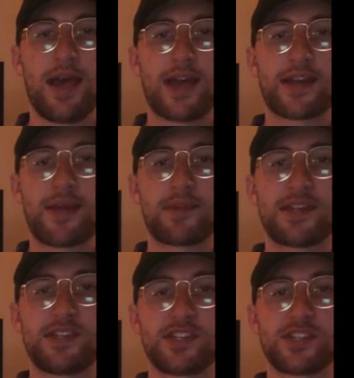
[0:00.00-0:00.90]
economic
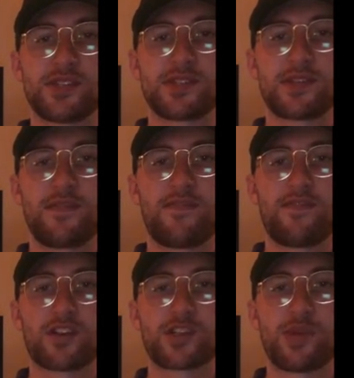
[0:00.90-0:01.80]
conditions,
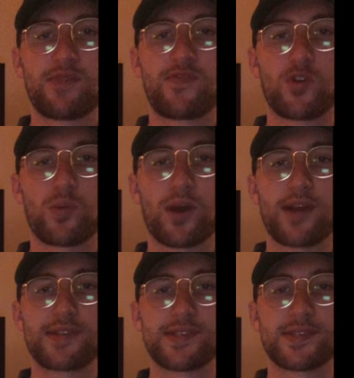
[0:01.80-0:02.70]
fluctuating fuel
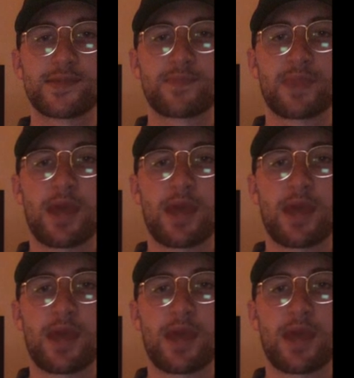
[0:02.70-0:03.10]
prices,